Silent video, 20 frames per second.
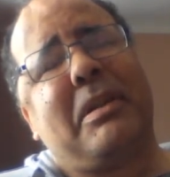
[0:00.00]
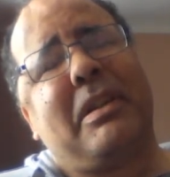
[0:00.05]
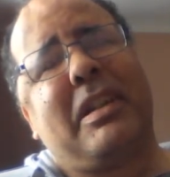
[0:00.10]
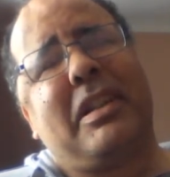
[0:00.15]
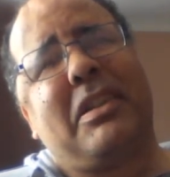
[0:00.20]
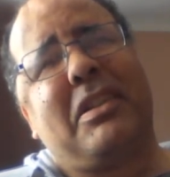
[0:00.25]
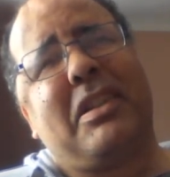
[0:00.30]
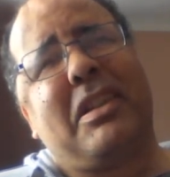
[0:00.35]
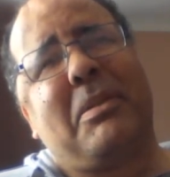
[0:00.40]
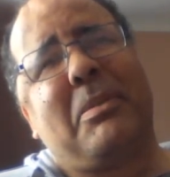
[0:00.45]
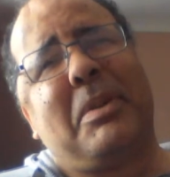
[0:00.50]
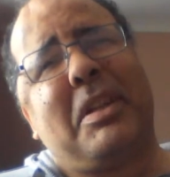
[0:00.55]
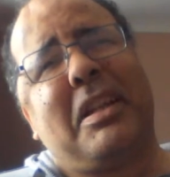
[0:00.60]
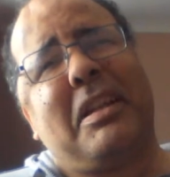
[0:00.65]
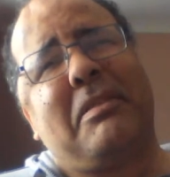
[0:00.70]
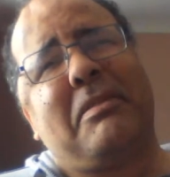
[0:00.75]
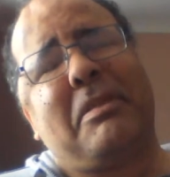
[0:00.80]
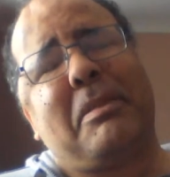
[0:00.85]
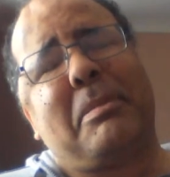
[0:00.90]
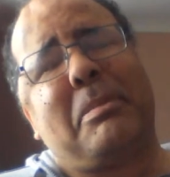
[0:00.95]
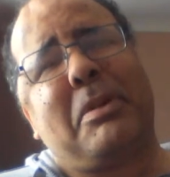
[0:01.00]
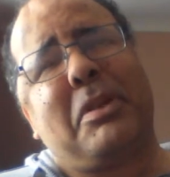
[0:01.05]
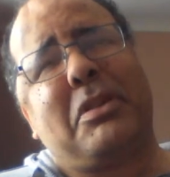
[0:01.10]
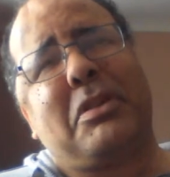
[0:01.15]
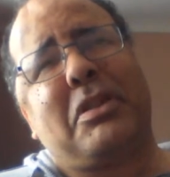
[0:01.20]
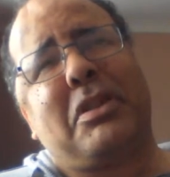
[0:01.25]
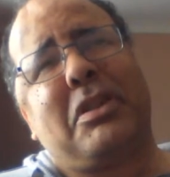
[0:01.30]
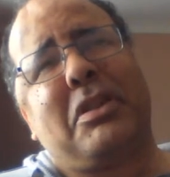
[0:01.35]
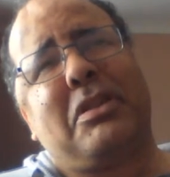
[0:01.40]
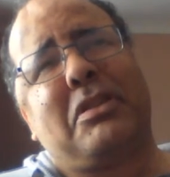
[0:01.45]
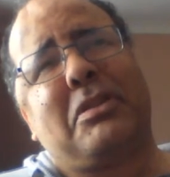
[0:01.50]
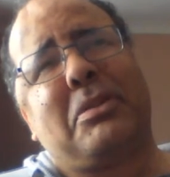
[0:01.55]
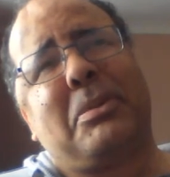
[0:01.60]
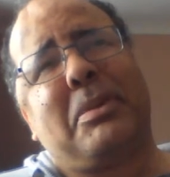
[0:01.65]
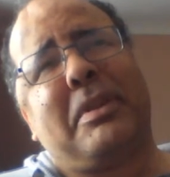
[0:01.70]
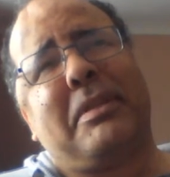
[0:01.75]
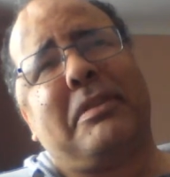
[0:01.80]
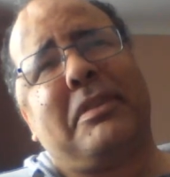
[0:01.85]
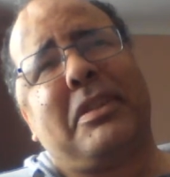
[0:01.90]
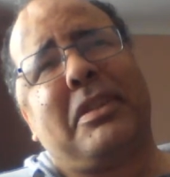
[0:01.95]
I know that when I've approached girls or
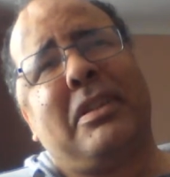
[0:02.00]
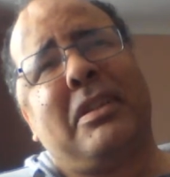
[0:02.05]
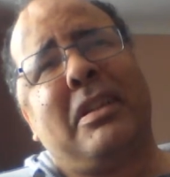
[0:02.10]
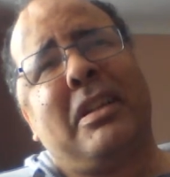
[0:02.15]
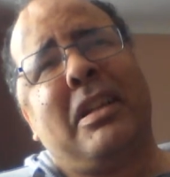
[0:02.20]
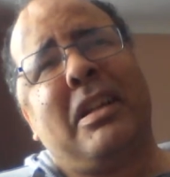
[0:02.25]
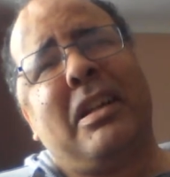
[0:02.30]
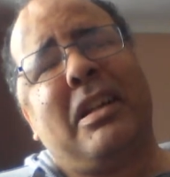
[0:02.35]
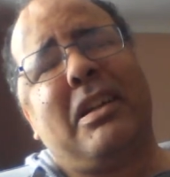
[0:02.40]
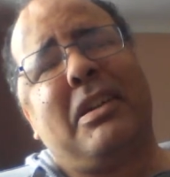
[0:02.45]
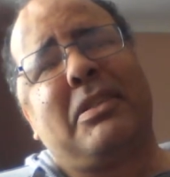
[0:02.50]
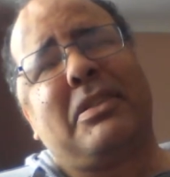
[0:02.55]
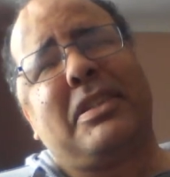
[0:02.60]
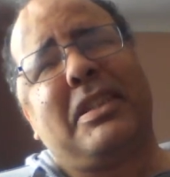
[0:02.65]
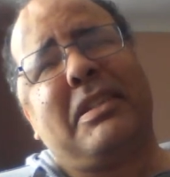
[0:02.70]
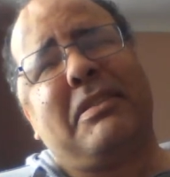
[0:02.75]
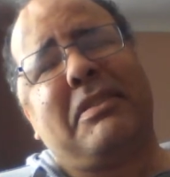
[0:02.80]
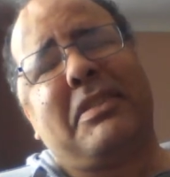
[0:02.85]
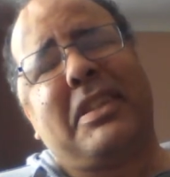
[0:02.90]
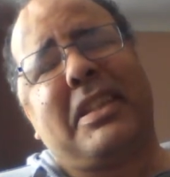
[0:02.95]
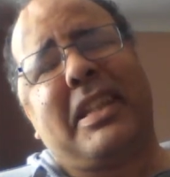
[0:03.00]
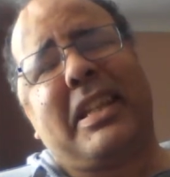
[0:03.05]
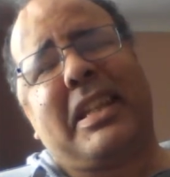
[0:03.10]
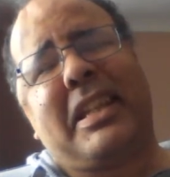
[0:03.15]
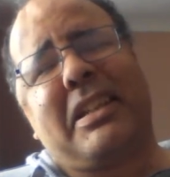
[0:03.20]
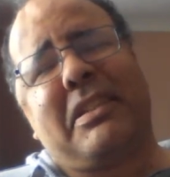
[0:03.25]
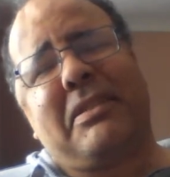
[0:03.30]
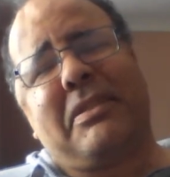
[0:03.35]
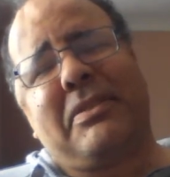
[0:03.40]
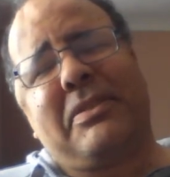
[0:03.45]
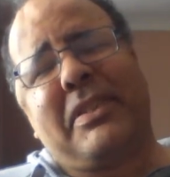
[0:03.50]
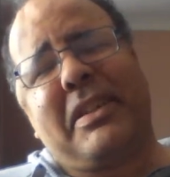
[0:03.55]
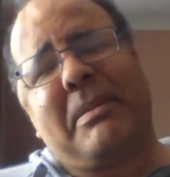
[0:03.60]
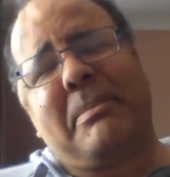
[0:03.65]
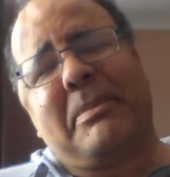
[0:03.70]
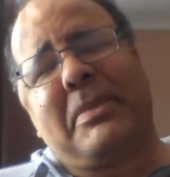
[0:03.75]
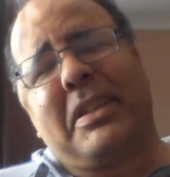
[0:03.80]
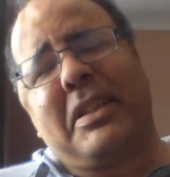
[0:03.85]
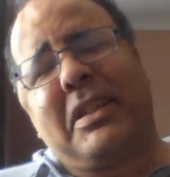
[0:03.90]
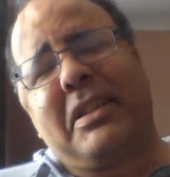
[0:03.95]
whatever, I was never thinking of
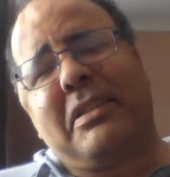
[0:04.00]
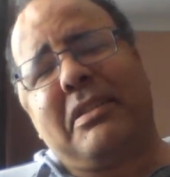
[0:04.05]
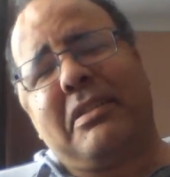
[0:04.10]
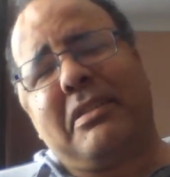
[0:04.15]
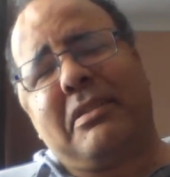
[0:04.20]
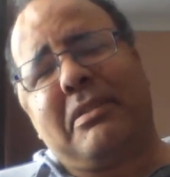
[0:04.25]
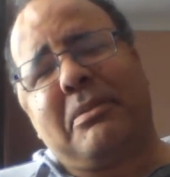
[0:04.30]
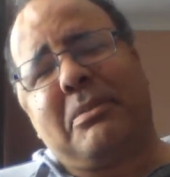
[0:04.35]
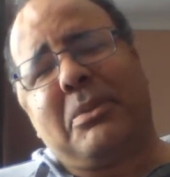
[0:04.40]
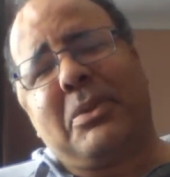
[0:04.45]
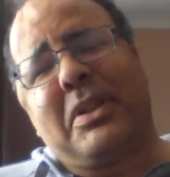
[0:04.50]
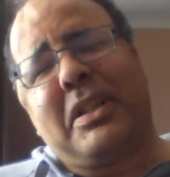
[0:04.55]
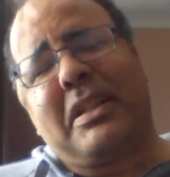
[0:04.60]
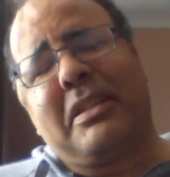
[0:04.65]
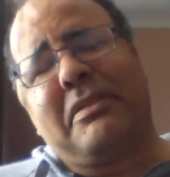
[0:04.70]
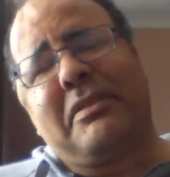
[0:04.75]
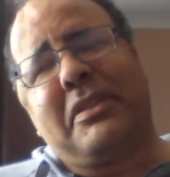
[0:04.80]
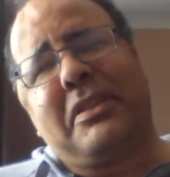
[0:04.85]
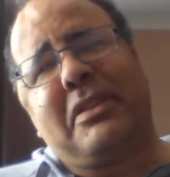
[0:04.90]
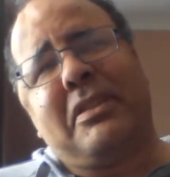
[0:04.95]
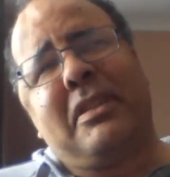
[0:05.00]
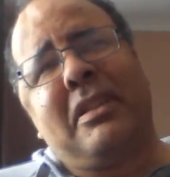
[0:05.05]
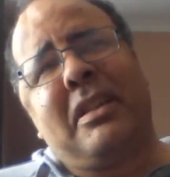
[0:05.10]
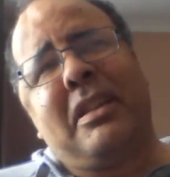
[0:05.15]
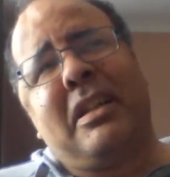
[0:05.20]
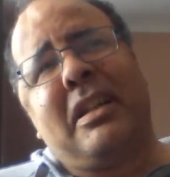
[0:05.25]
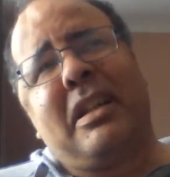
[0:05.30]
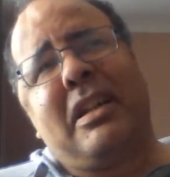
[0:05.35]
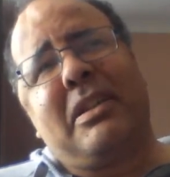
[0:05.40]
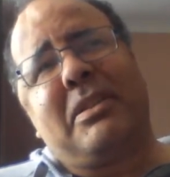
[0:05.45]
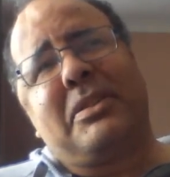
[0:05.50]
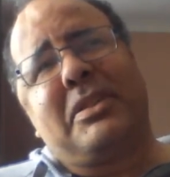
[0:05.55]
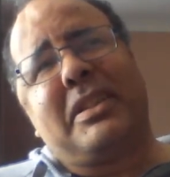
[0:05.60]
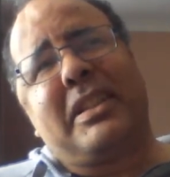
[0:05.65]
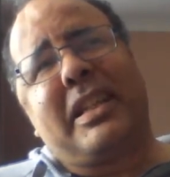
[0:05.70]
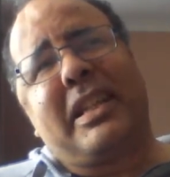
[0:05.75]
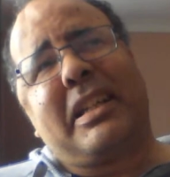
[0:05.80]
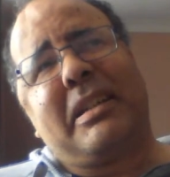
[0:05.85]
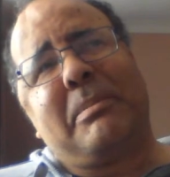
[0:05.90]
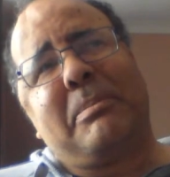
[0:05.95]
family and whatever. I was
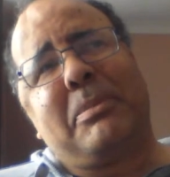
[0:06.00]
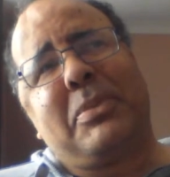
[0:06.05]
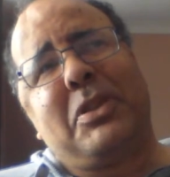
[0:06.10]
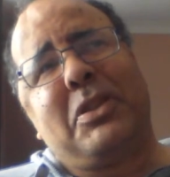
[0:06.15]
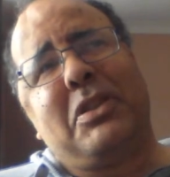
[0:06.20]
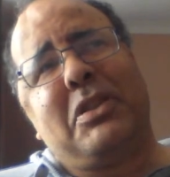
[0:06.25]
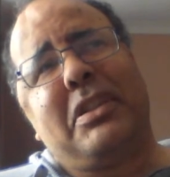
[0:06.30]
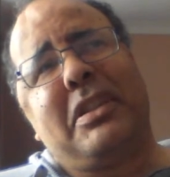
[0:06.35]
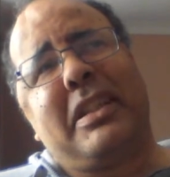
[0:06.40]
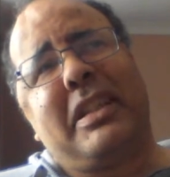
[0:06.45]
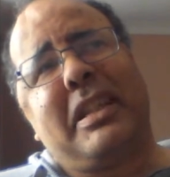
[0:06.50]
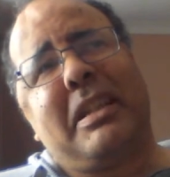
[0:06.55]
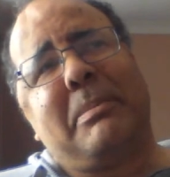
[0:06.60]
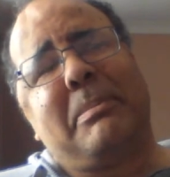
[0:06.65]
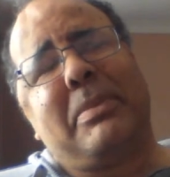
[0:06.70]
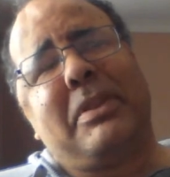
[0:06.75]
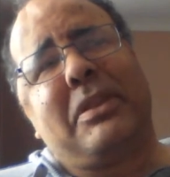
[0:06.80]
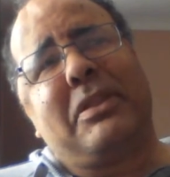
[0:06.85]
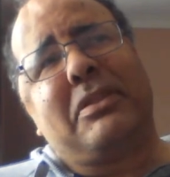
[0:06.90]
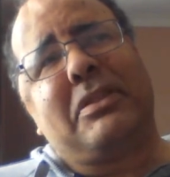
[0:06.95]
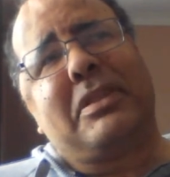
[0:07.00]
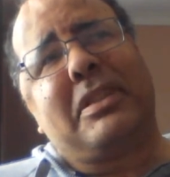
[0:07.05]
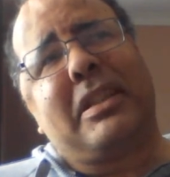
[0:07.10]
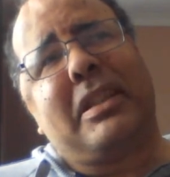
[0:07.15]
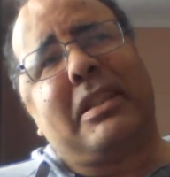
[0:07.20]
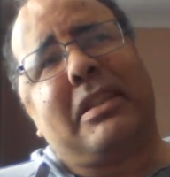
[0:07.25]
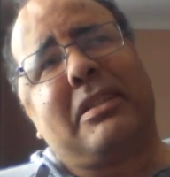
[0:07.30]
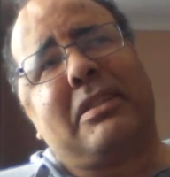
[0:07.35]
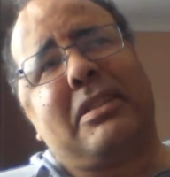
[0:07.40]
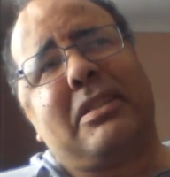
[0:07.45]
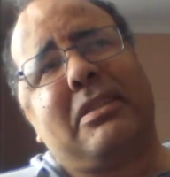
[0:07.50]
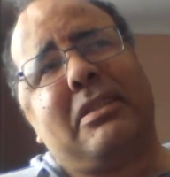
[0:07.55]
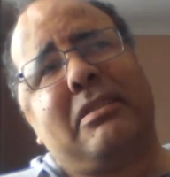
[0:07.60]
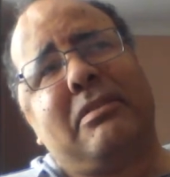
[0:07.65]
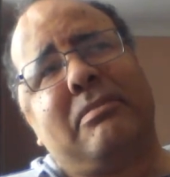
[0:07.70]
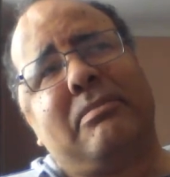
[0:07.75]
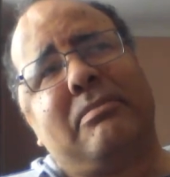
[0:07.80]
thinking purely about sex.